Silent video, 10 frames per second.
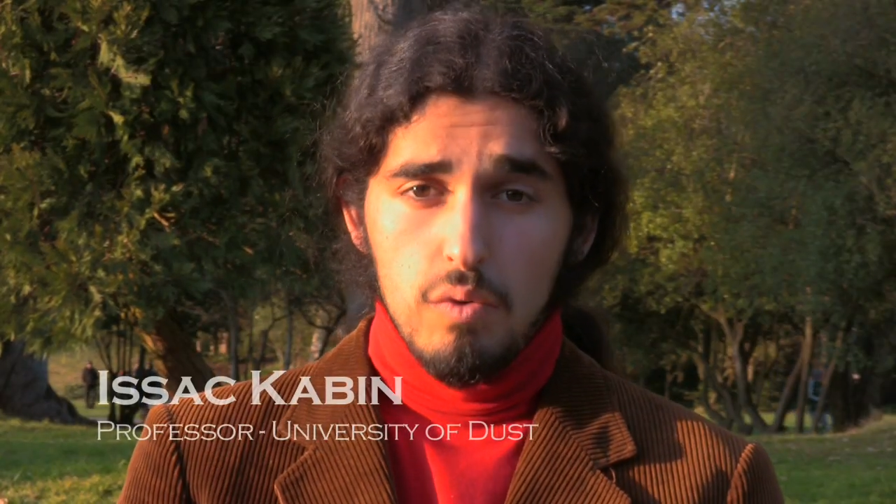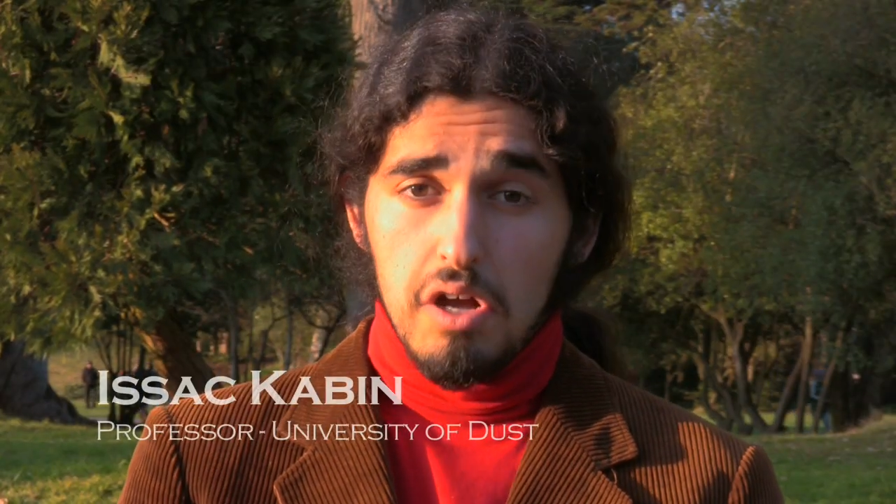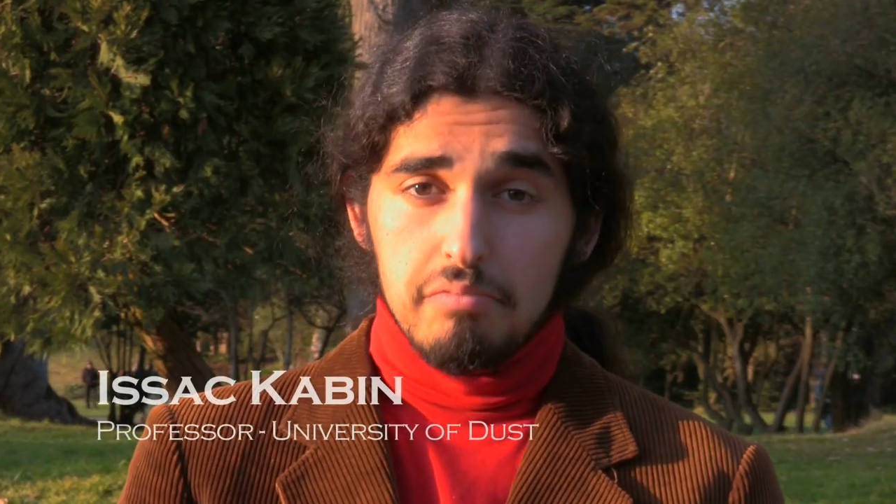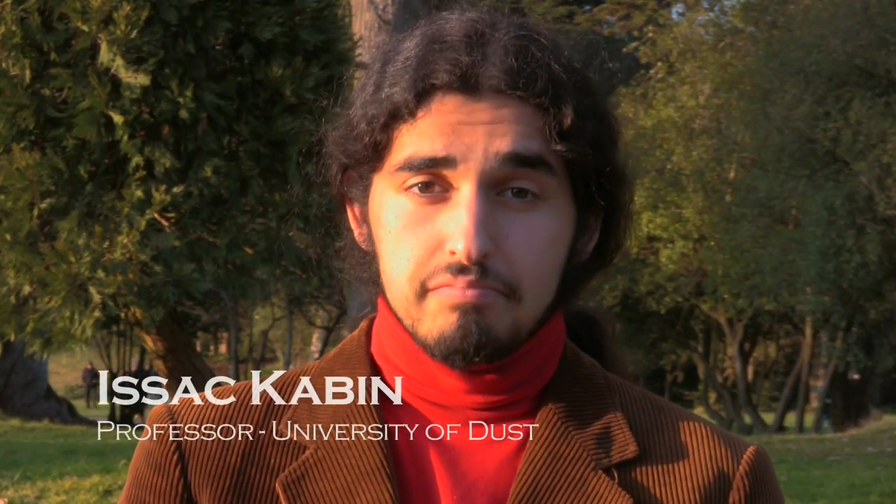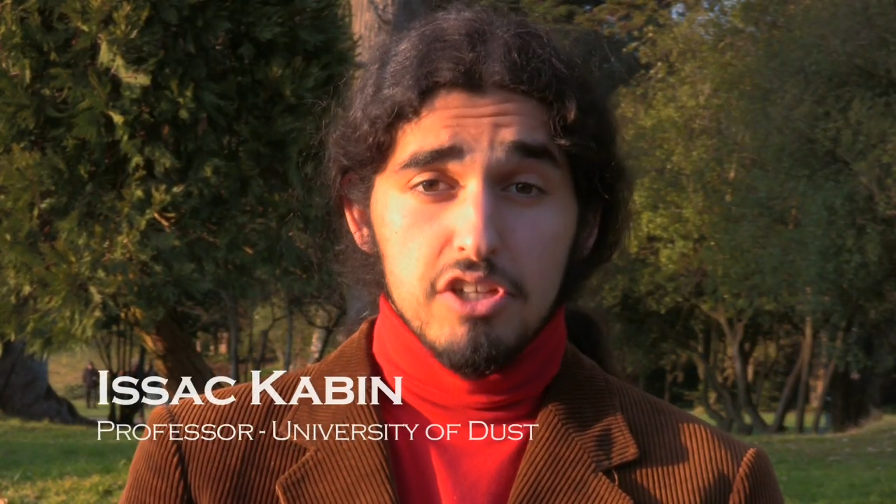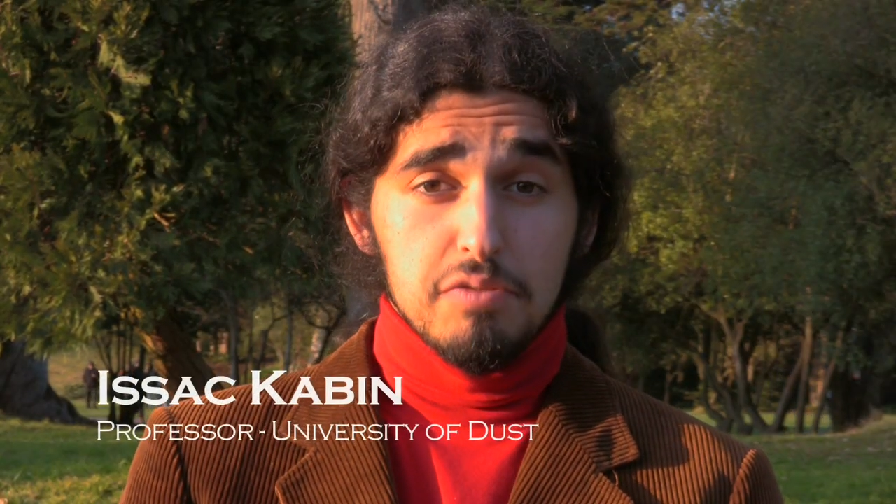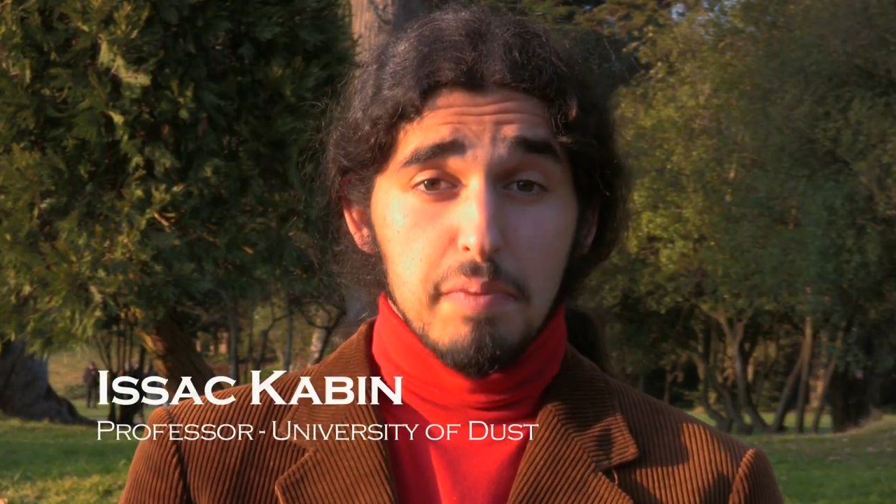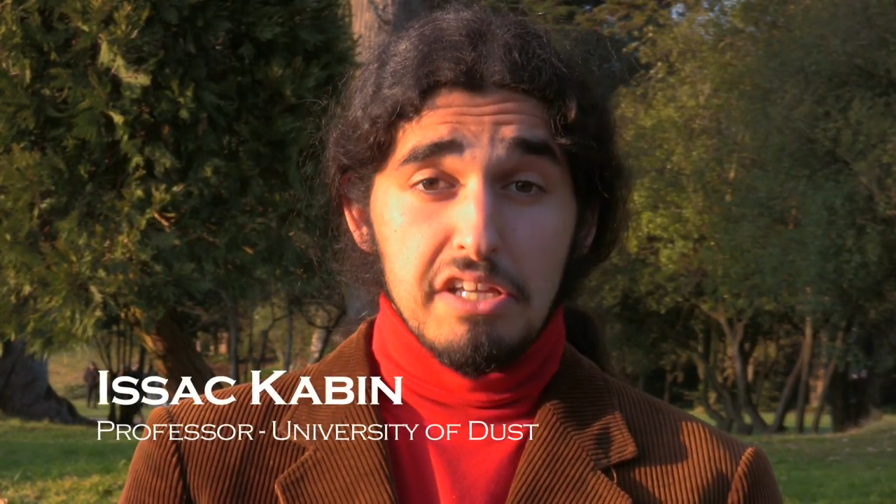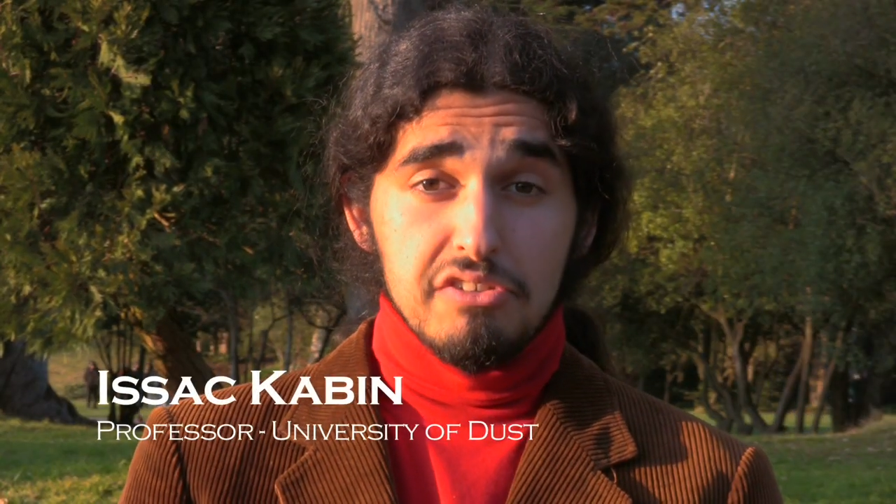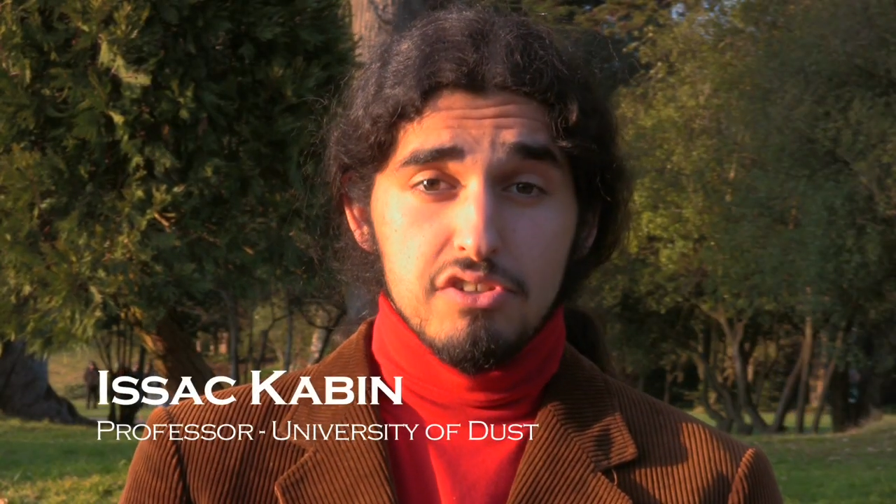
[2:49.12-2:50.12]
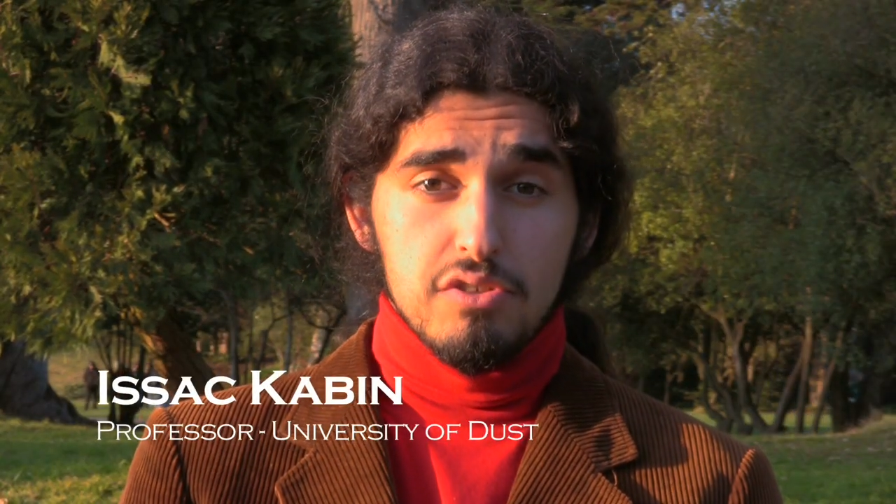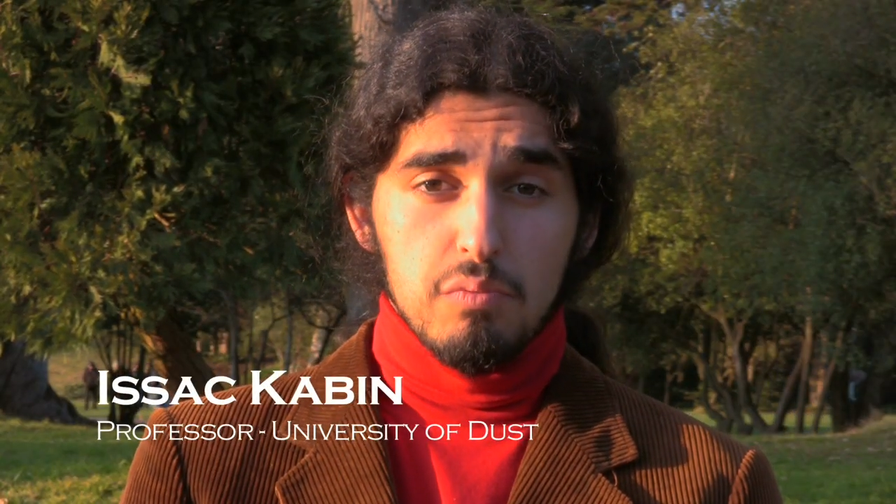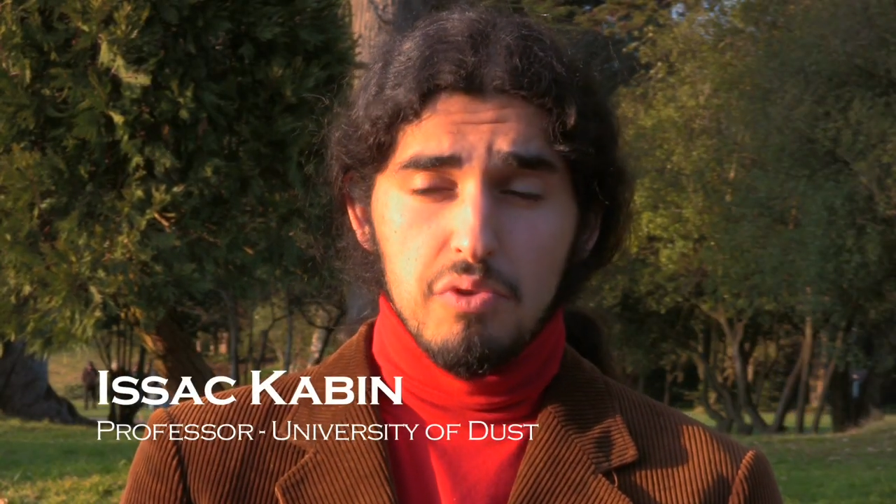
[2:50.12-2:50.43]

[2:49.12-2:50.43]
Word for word: Well, dust bunnies.